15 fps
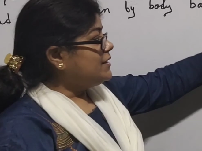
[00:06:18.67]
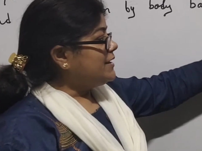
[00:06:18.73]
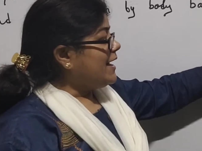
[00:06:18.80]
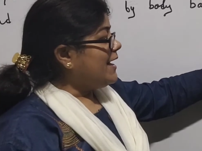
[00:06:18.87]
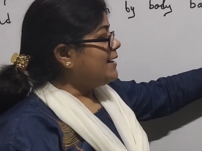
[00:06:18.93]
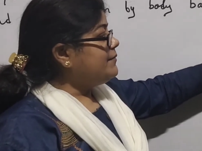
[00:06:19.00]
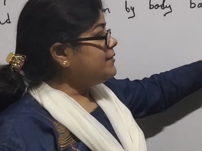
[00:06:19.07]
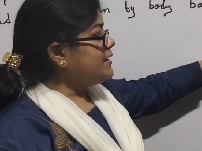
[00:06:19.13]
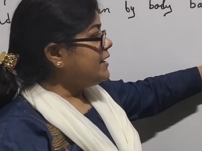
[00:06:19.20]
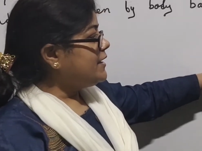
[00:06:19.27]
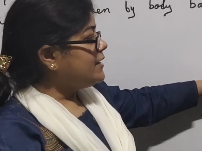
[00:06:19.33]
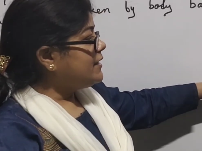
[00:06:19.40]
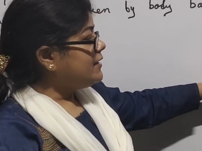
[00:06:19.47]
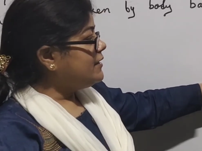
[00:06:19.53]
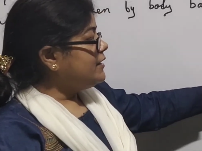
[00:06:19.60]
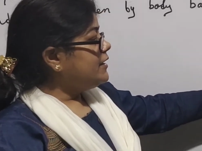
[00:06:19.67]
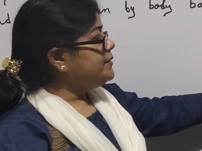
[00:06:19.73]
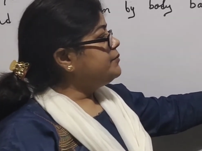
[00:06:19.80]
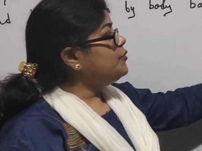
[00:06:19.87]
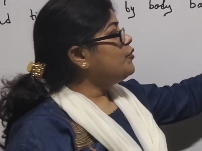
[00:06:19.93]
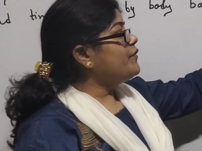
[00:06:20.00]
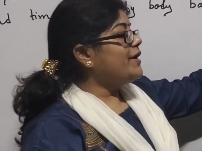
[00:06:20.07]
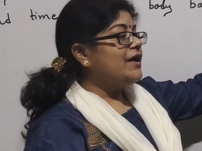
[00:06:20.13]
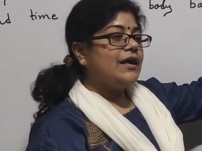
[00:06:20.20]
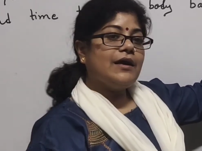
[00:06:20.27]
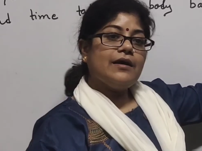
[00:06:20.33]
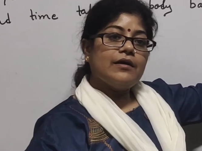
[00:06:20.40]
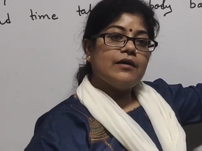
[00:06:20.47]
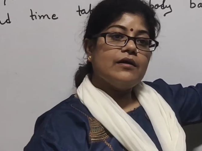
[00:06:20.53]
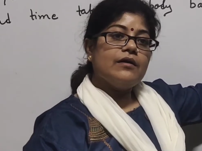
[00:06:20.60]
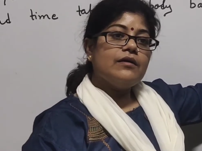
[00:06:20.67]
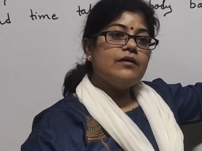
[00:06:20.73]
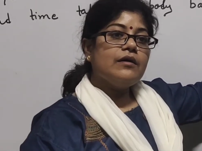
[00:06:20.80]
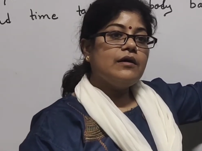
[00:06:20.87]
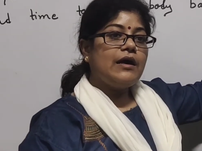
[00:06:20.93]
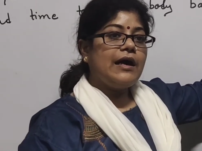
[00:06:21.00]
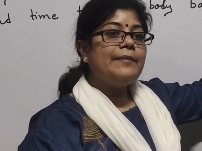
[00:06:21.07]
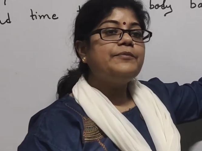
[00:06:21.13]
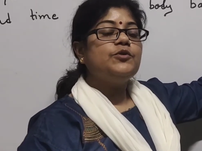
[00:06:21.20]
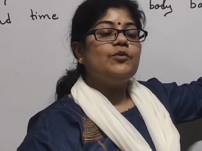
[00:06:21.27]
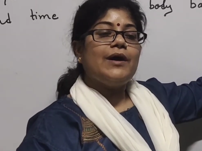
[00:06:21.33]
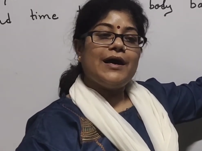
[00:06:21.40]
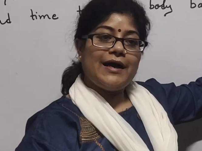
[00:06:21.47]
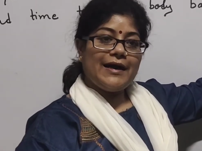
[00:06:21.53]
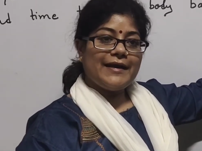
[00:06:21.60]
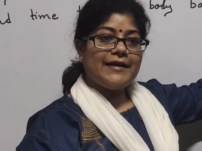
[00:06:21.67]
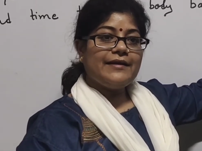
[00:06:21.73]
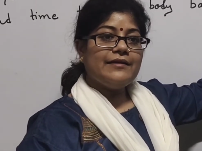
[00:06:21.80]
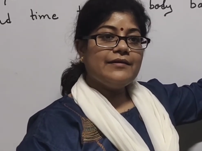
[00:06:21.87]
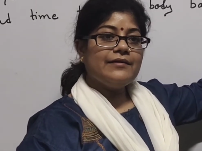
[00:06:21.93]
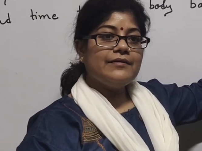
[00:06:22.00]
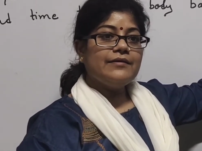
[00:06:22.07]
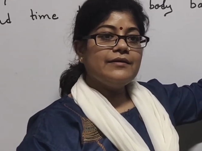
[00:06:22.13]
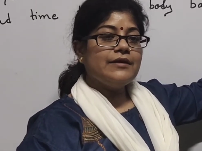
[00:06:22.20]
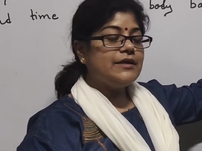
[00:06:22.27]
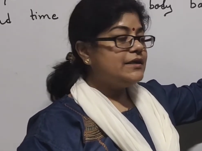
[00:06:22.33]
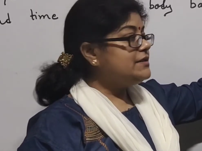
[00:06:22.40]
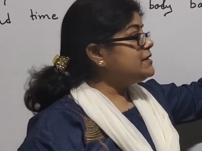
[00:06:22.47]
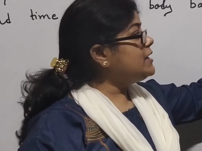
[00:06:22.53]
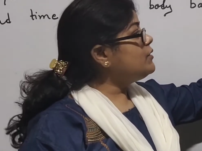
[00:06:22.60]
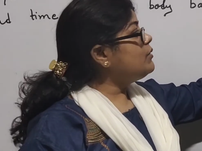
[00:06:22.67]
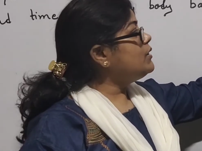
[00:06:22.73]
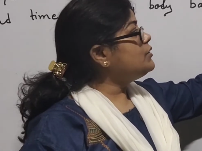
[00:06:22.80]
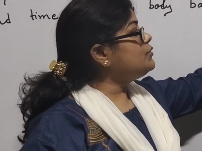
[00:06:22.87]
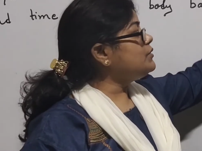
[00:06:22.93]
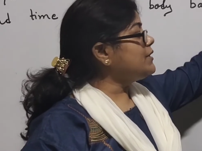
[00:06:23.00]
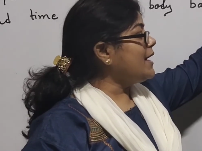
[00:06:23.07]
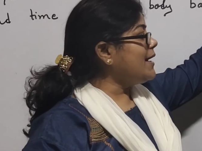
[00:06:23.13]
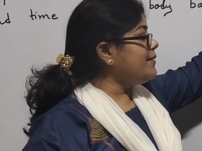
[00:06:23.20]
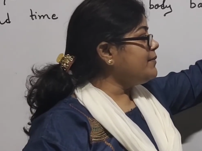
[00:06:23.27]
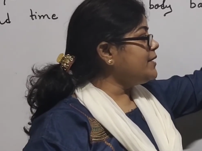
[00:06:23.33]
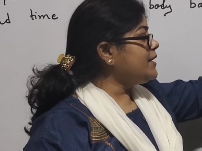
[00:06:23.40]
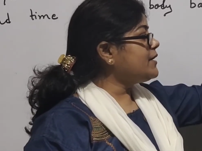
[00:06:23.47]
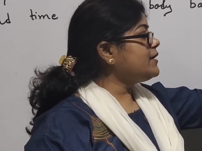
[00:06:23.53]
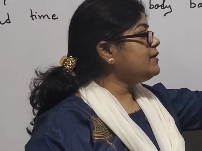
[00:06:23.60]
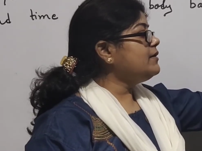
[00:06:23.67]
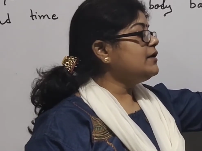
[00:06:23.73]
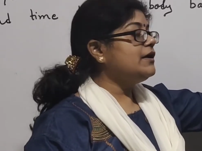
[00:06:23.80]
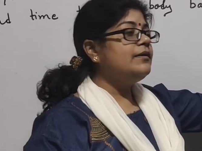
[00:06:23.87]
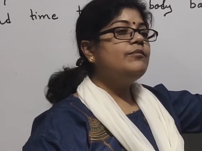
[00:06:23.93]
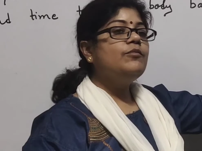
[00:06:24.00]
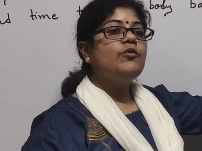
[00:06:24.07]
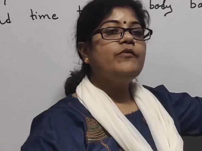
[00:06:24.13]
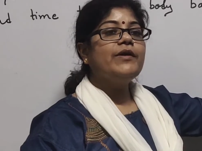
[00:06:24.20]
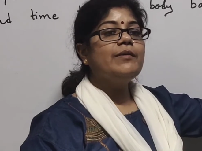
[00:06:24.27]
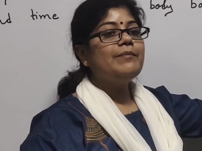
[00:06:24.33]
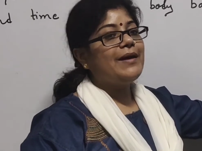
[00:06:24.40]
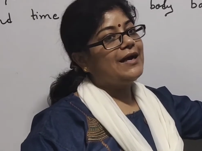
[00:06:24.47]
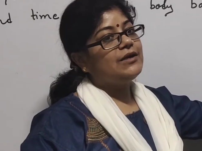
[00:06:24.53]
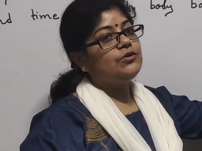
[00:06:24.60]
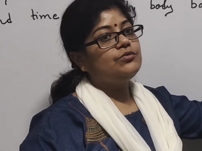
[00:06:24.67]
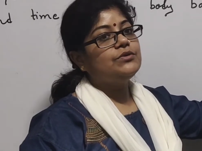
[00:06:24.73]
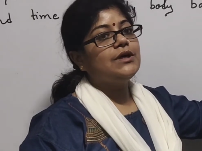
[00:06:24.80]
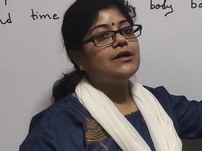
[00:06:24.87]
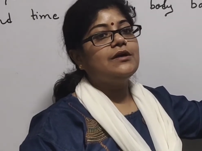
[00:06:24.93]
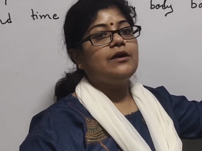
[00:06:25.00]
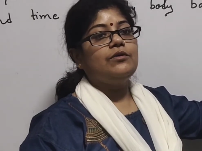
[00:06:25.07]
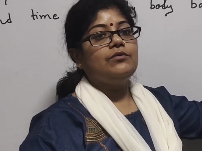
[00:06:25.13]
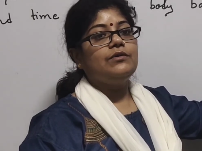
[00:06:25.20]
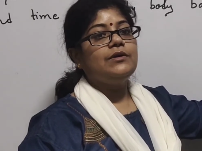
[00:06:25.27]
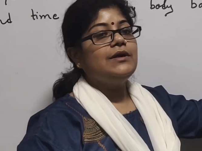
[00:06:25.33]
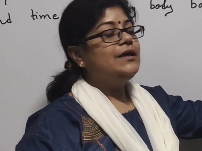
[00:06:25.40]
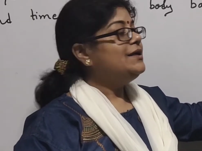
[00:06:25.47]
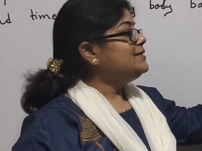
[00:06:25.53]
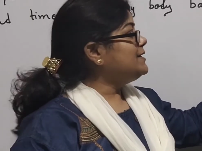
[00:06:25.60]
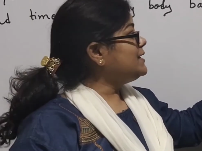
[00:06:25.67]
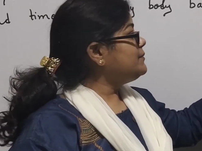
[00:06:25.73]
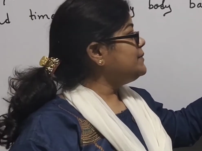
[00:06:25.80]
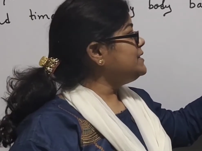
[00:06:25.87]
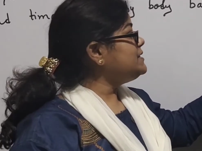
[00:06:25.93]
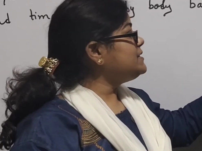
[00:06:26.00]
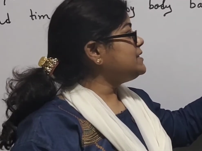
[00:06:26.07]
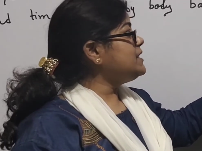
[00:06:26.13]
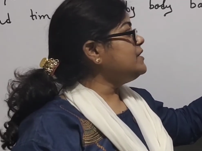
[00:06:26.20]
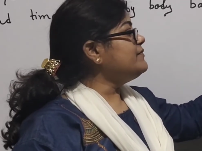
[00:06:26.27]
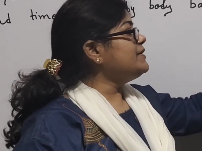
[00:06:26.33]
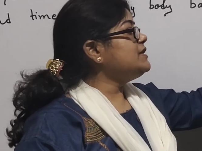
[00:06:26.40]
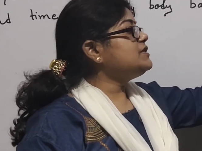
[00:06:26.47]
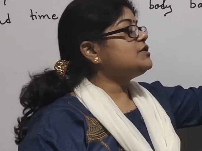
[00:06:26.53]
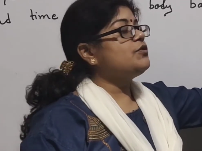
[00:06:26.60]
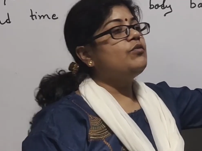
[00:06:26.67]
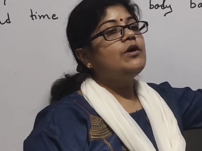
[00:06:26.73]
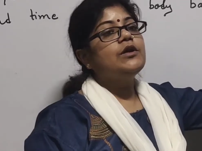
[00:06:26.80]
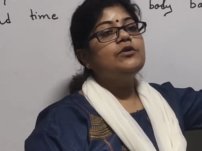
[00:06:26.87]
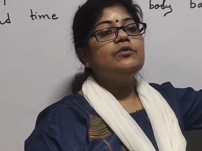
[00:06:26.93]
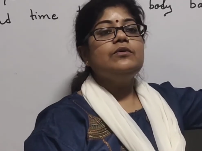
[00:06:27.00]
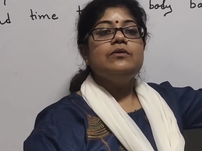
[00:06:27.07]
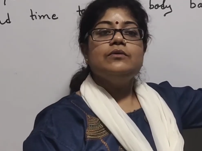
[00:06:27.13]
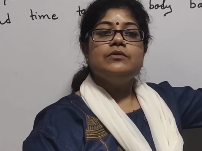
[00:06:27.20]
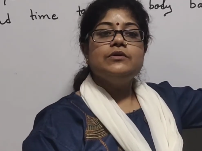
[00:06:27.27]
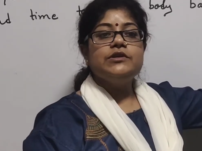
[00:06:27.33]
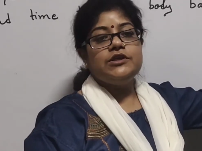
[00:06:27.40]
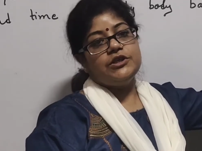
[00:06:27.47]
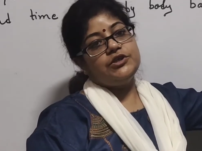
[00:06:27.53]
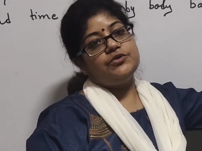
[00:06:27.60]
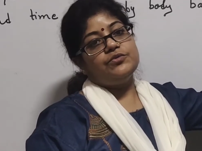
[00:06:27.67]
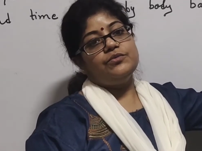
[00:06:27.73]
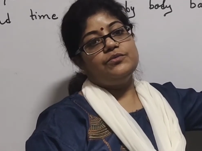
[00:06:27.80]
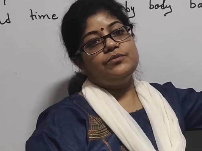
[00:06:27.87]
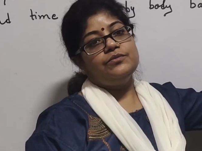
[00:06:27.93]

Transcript: time taken in moving up to a height is equal to time taken in moving back to the ground. That means T1 is equal to T2.